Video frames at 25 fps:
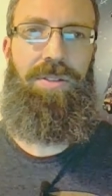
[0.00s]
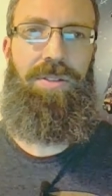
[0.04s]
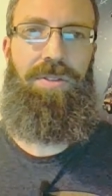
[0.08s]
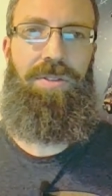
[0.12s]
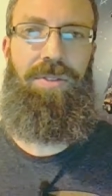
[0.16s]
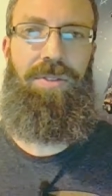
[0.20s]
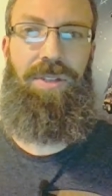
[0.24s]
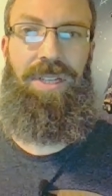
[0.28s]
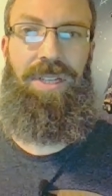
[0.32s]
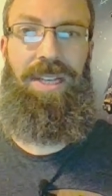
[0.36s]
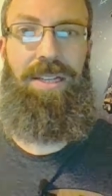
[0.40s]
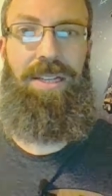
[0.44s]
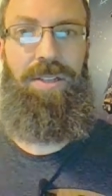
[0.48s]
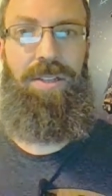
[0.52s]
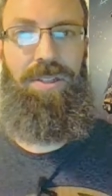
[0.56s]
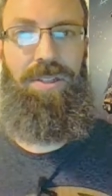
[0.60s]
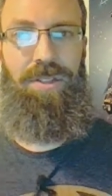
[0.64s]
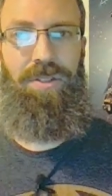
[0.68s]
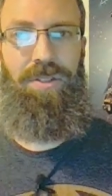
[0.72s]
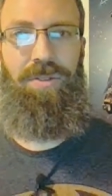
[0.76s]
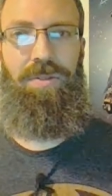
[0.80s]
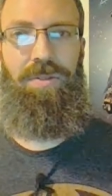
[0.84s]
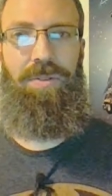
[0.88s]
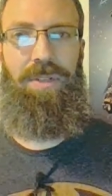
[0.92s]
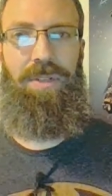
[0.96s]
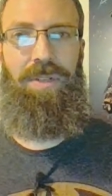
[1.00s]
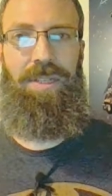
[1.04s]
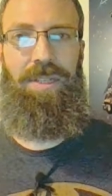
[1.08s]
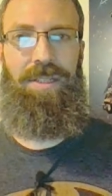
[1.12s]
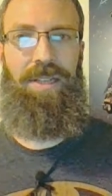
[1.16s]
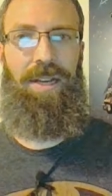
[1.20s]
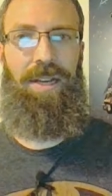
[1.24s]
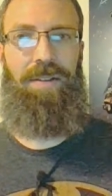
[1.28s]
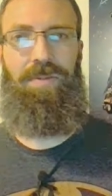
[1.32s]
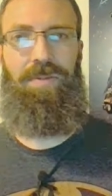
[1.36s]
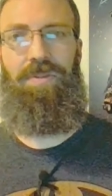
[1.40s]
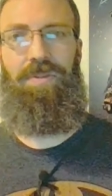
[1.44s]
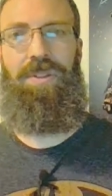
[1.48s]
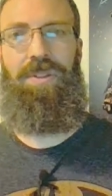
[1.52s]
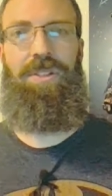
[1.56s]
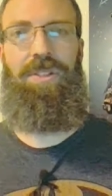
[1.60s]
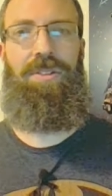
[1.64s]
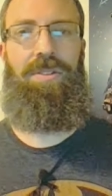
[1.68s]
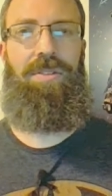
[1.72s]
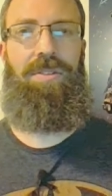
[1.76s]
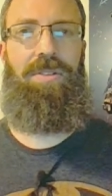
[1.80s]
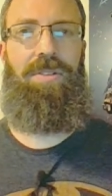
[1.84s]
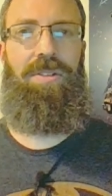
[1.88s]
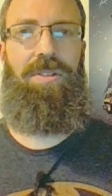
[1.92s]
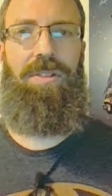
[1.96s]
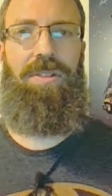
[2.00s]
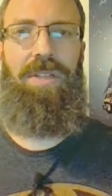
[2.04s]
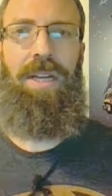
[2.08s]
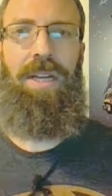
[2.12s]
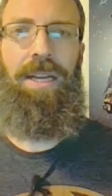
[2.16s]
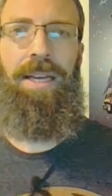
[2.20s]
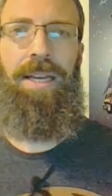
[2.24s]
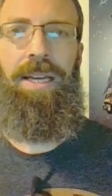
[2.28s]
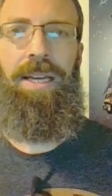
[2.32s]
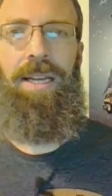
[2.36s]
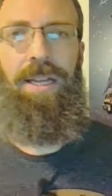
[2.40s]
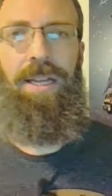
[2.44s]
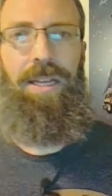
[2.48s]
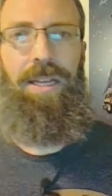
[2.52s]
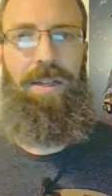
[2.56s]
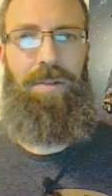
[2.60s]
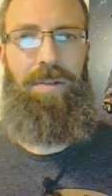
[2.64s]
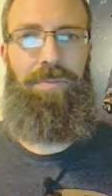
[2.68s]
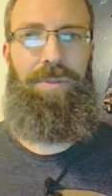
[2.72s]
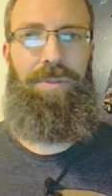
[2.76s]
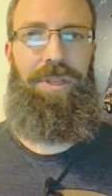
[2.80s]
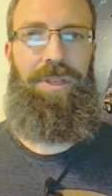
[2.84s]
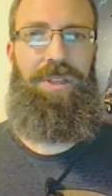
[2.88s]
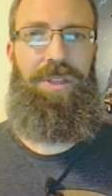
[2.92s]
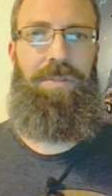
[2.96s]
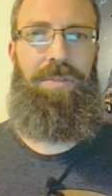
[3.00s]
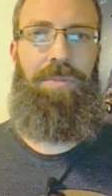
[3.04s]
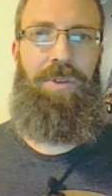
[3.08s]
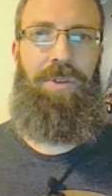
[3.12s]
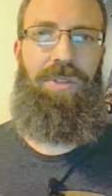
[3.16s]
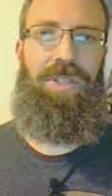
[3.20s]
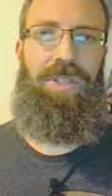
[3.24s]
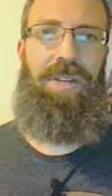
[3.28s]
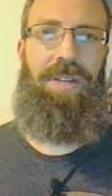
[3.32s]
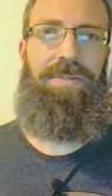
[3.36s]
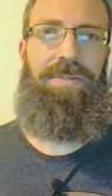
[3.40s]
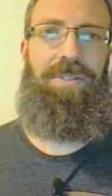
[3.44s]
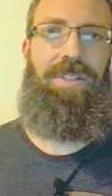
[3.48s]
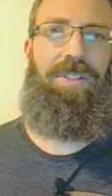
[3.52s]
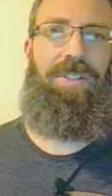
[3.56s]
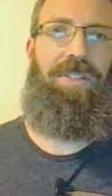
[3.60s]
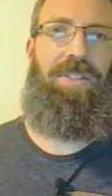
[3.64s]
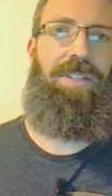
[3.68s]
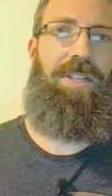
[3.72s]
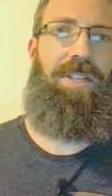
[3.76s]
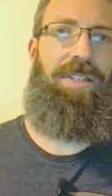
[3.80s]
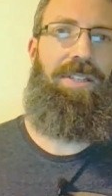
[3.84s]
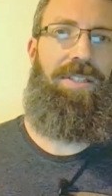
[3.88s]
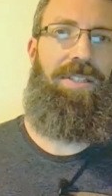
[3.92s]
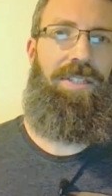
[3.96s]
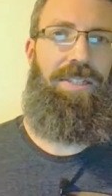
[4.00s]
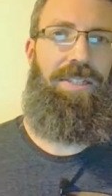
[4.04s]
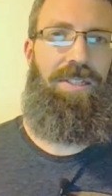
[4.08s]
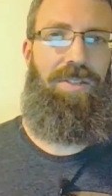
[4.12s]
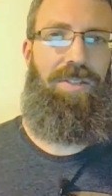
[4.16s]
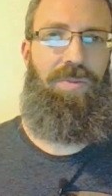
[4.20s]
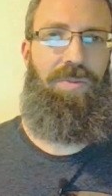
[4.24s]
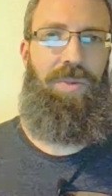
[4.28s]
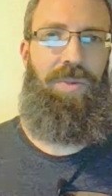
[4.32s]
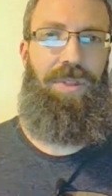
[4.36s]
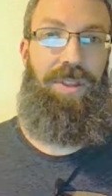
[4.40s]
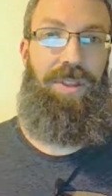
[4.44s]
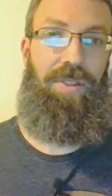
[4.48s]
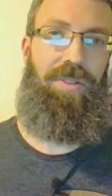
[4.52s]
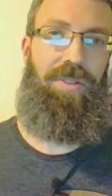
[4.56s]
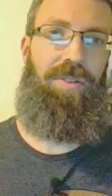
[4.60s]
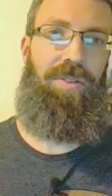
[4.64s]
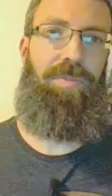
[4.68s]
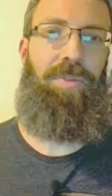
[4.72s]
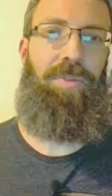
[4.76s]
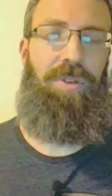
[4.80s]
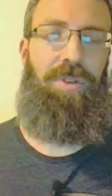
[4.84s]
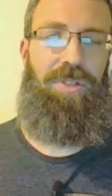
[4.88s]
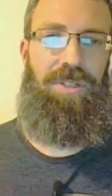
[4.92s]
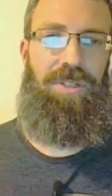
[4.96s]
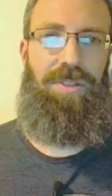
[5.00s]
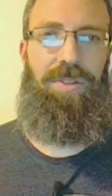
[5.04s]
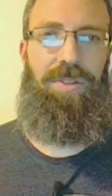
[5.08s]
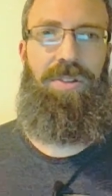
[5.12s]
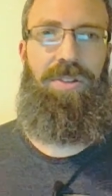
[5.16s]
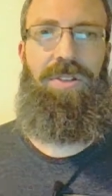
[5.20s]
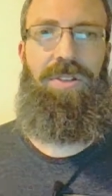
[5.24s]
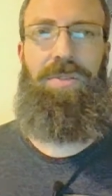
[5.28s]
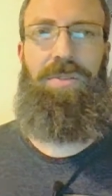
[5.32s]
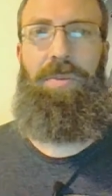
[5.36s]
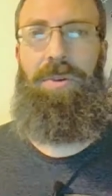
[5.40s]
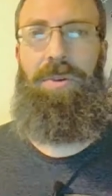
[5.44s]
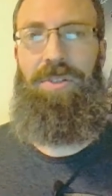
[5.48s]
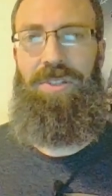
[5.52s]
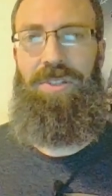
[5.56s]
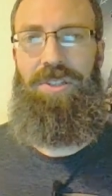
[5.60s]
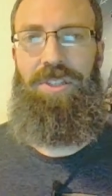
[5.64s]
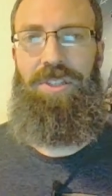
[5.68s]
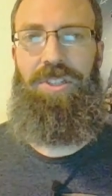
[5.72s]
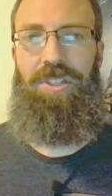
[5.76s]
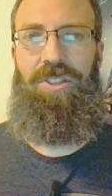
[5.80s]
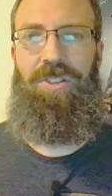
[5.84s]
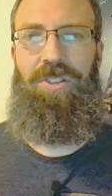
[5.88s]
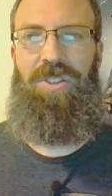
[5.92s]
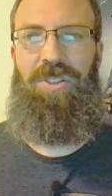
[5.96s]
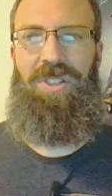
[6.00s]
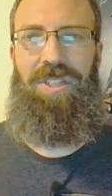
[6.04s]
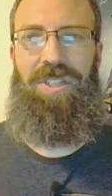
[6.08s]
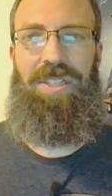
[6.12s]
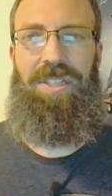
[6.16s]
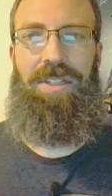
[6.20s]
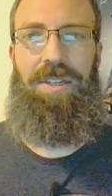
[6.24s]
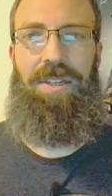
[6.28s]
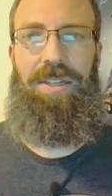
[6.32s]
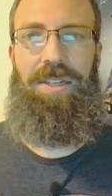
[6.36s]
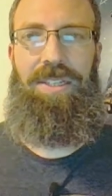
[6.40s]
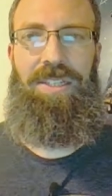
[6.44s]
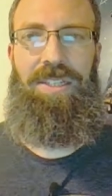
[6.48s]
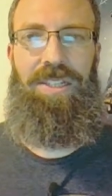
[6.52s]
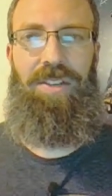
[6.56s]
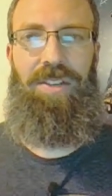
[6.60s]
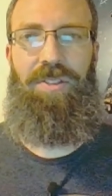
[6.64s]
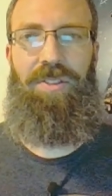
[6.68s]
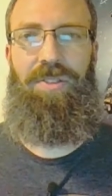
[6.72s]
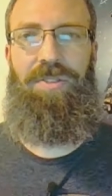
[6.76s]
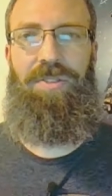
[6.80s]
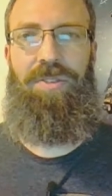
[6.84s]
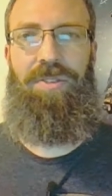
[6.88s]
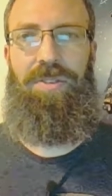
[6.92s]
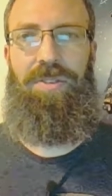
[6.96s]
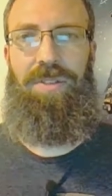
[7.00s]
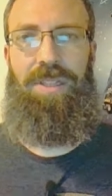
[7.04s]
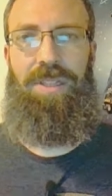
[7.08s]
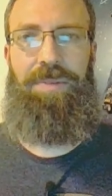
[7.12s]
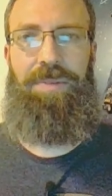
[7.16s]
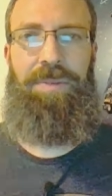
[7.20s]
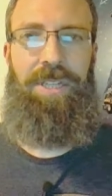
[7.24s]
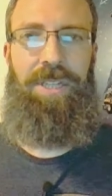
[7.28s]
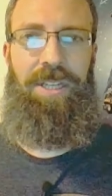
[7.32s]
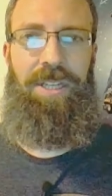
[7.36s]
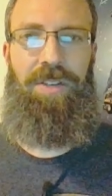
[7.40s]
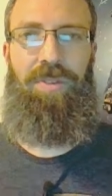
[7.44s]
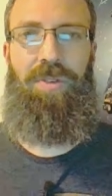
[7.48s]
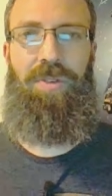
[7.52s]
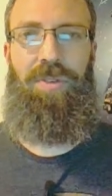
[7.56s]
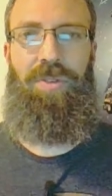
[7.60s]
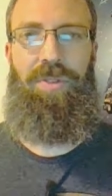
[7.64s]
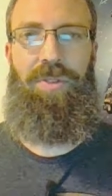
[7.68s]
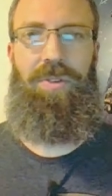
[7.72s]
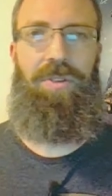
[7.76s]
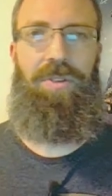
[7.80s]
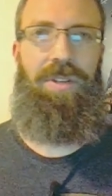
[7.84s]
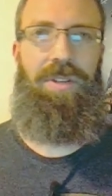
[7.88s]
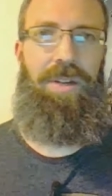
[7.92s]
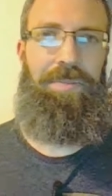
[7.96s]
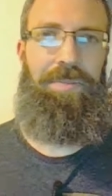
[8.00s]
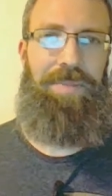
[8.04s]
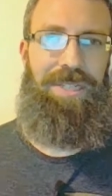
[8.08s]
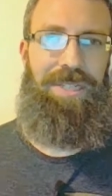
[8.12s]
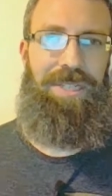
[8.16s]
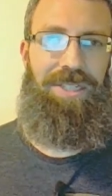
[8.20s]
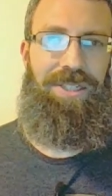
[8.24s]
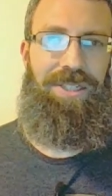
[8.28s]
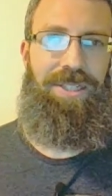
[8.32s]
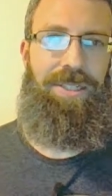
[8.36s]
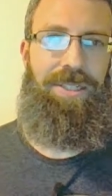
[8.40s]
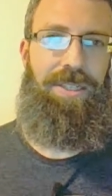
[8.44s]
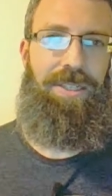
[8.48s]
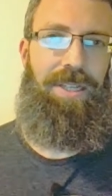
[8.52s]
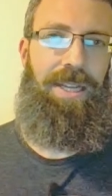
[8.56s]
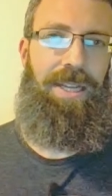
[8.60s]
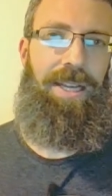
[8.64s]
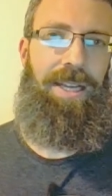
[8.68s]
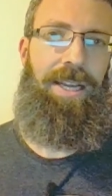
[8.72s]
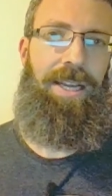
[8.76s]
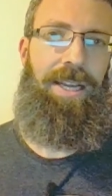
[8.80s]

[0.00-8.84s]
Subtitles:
look into and kind of research, but the most often discussed is within third person. Third person is usually done as either third limited or third omniscient.